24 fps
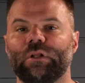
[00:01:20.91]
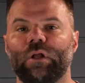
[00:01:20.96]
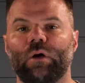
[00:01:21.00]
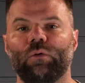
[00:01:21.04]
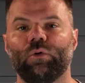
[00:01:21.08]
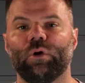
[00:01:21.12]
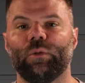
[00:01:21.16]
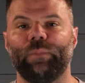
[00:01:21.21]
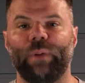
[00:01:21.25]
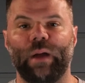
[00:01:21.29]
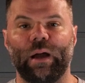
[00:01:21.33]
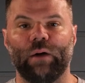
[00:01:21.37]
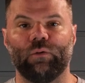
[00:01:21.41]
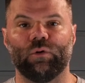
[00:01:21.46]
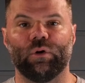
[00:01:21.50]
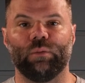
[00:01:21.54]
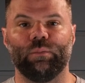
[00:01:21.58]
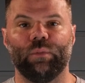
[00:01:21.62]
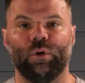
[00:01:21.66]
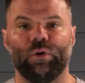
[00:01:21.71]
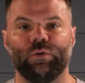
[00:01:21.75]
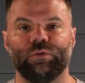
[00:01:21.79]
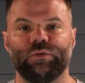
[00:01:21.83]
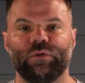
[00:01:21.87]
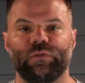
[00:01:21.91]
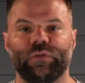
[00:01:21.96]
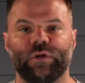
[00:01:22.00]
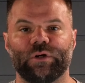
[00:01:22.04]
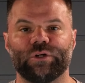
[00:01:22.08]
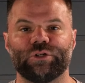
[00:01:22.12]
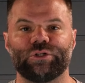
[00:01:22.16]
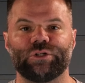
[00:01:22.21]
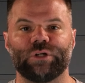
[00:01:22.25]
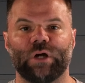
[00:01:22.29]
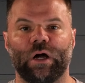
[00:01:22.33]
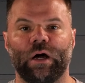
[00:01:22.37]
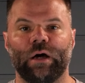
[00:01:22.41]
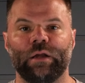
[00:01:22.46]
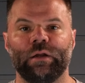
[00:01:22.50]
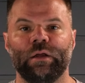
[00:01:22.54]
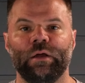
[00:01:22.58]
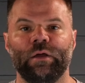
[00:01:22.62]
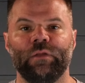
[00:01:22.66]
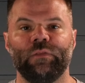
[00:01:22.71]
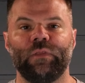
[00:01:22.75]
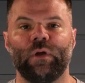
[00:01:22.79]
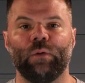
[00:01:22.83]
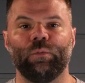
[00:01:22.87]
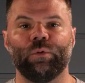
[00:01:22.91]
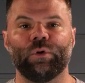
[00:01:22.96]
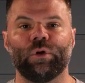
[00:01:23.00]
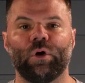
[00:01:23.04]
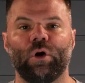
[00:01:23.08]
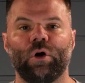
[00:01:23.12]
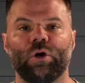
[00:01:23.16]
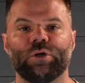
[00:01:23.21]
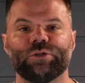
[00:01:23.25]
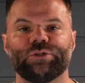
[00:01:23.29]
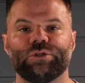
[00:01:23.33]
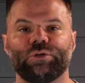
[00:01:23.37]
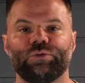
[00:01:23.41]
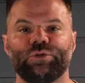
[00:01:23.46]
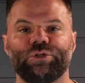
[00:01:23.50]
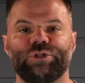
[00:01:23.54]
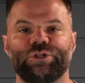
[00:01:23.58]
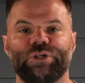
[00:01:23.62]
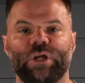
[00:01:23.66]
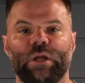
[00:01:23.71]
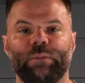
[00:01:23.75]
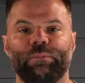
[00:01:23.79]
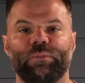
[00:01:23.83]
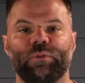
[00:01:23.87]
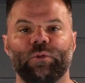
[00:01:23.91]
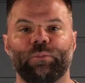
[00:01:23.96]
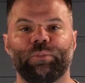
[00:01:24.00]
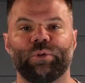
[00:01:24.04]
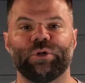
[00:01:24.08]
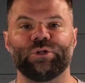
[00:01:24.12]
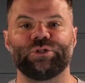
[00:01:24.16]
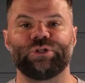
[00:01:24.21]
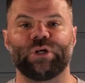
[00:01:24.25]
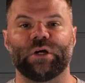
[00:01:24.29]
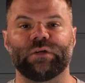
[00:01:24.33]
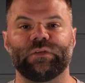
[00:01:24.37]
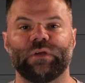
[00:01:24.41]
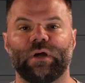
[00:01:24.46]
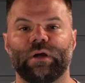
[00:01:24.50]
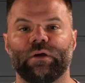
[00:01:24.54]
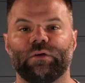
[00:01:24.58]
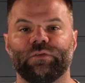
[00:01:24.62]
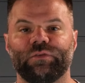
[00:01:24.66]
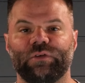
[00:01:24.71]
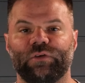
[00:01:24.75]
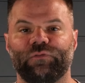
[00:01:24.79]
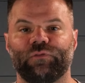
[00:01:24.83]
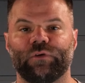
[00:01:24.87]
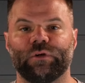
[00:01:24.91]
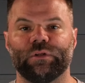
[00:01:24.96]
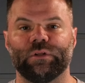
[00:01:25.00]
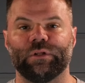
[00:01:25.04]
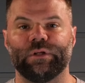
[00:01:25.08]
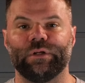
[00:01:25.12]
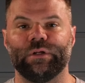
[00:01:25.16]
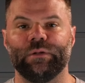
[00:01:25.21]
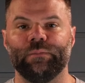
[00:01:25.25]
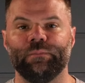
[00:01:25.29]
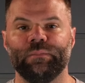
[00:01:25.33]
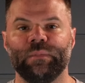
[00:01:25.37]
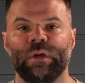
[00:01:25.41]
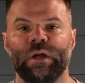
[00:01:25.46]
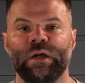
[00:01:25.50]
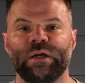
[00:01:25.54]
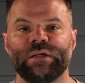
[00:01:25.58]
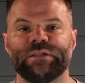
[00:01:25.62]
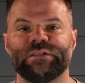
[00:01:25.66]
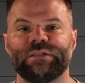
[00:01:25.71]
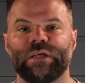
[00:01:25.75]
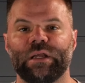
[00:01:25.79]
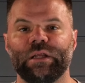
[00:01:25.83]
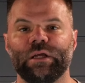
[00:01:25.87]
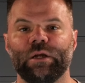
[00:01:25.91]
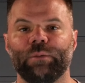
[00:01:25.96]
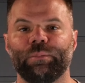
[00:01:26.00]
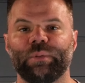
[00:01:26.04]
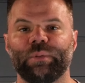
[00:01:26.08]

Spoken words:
lower power mode to their shot that would also shape the projectile differently. Setting a